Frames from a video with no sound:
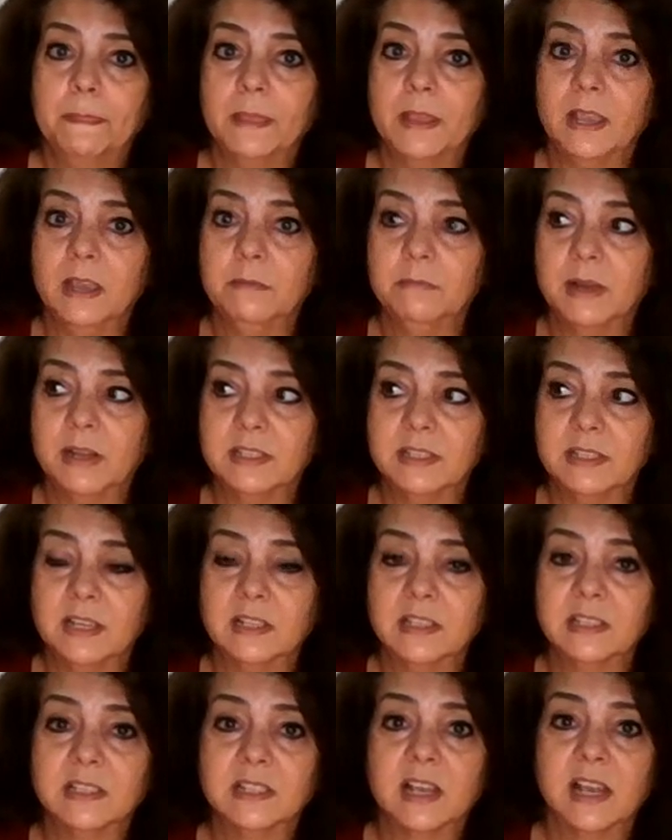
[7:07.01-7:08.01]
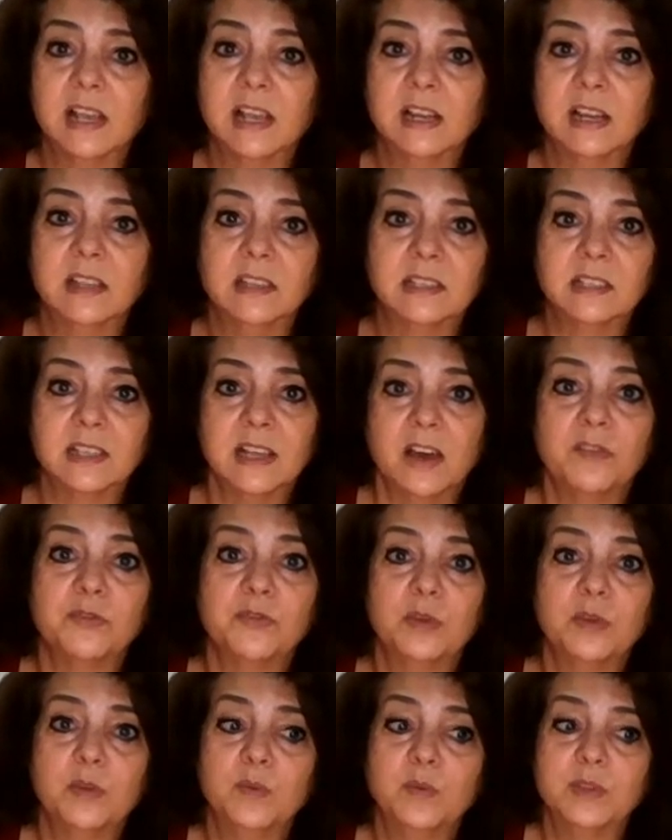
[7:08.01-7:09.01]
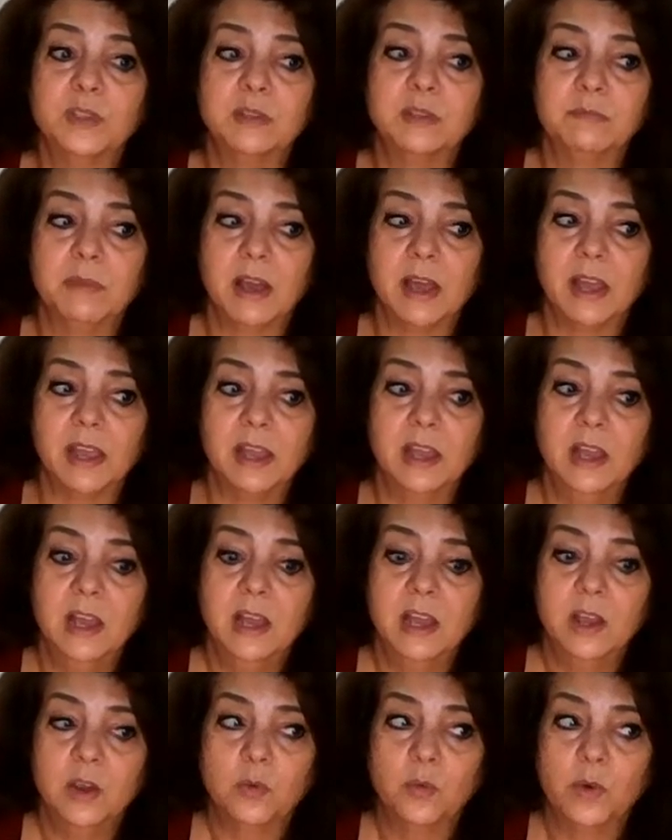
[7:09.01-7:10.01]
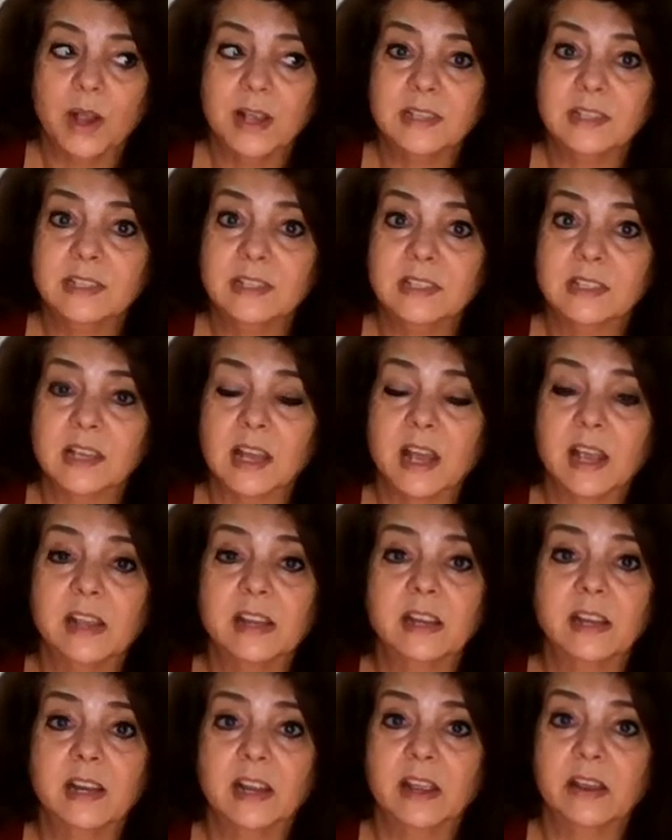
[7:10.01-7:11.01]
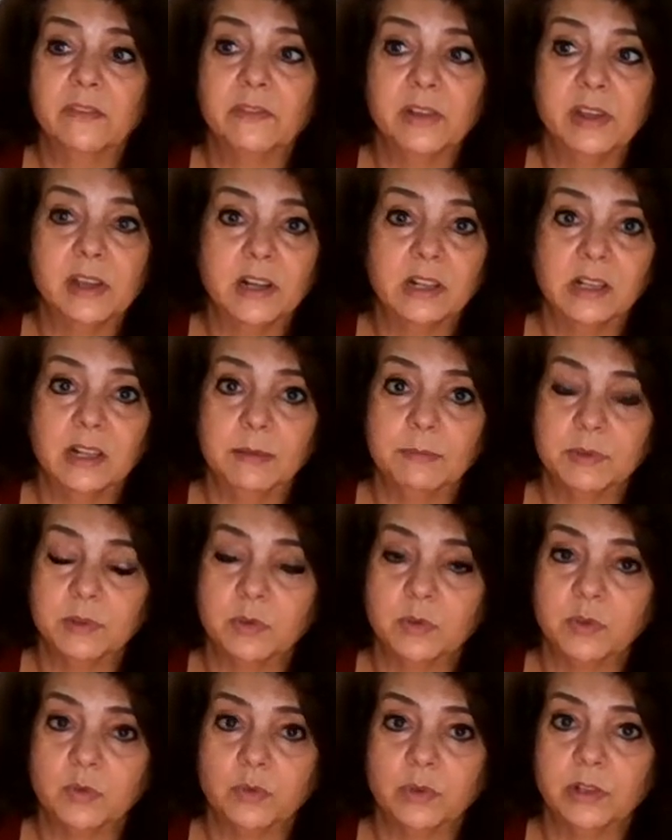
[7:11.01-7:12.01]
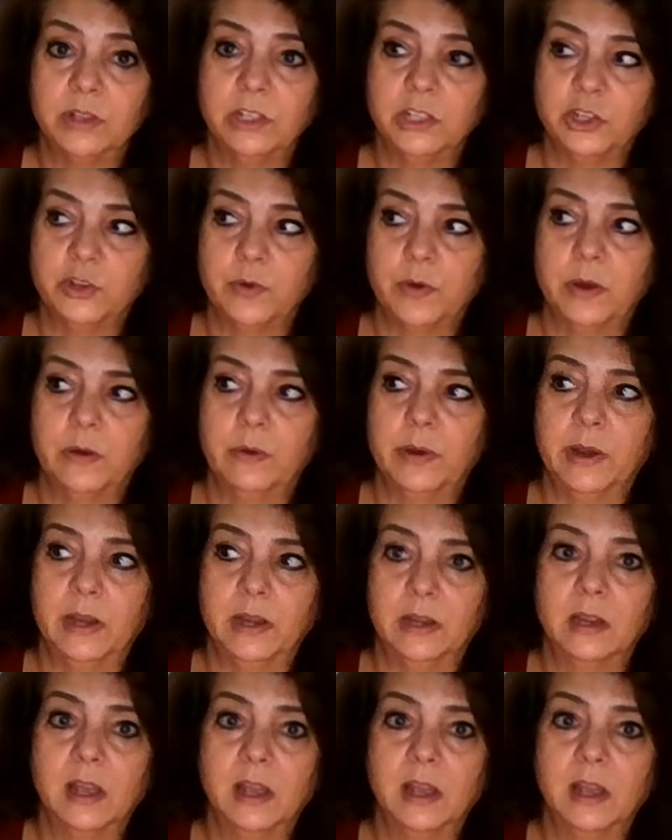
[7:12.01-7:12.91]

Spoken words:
in my sun sign and the South Node was in my rising sign, and every eclipse was really triggering.